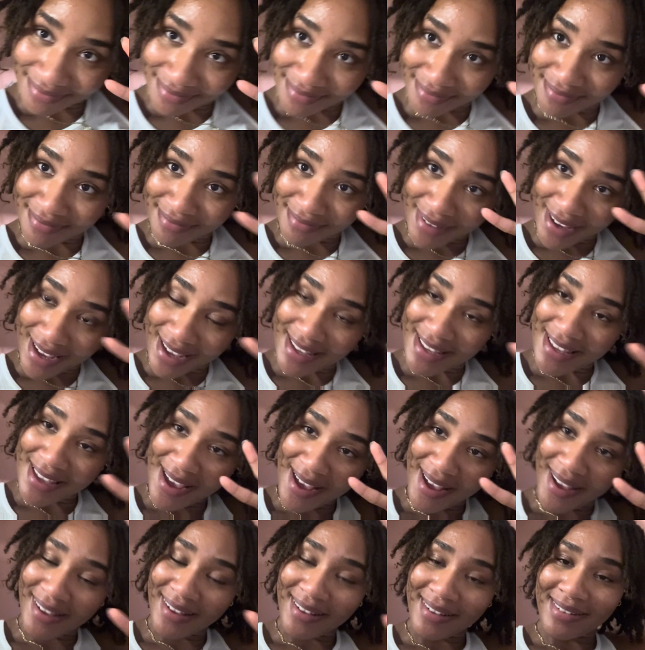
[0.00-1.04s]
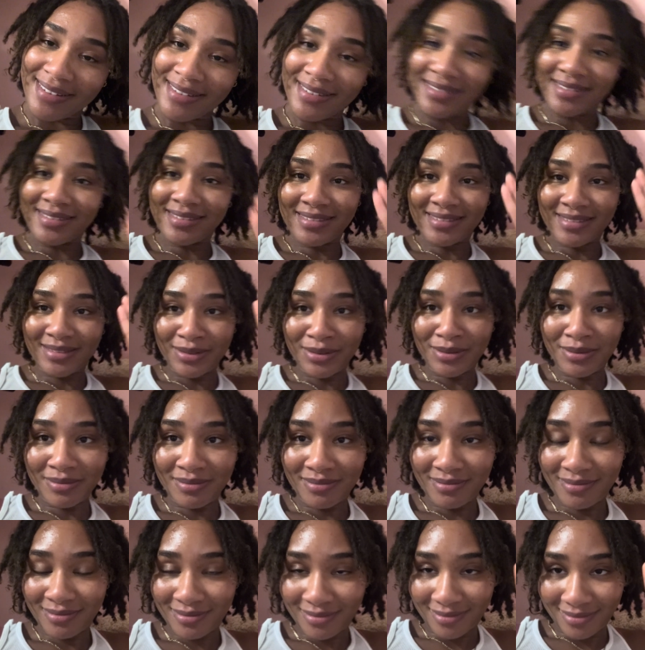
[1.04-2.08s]
Bye, y'all. Ooh,
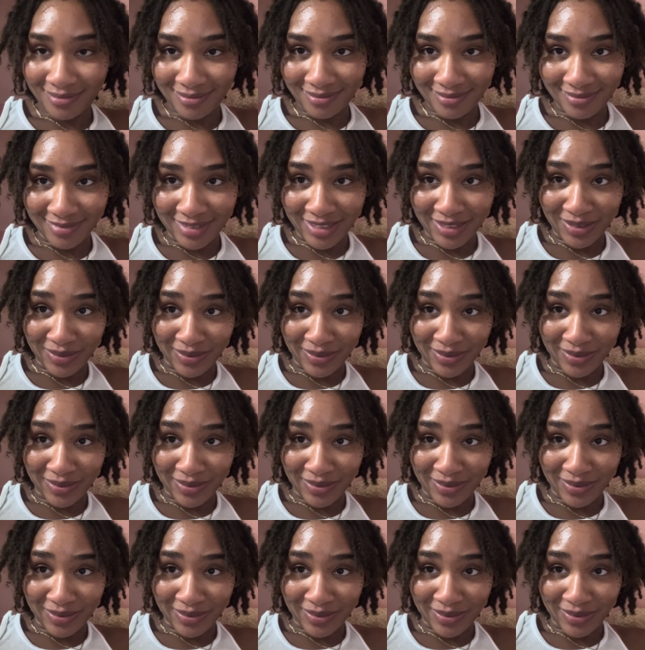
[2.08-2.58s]
this